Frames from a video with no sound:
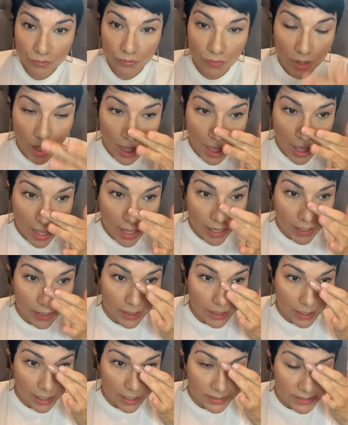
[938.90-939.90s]
And then I
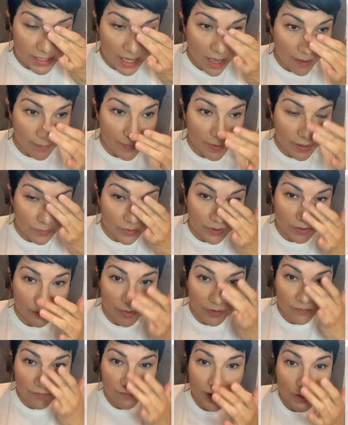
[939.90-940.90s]
tap it with my
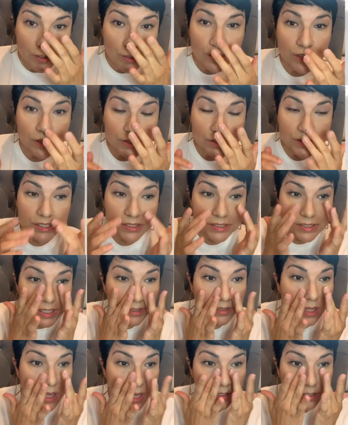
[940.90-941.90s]
fingers just like that,
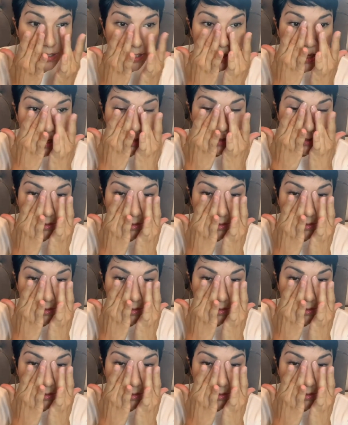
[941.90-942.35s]
and I kind of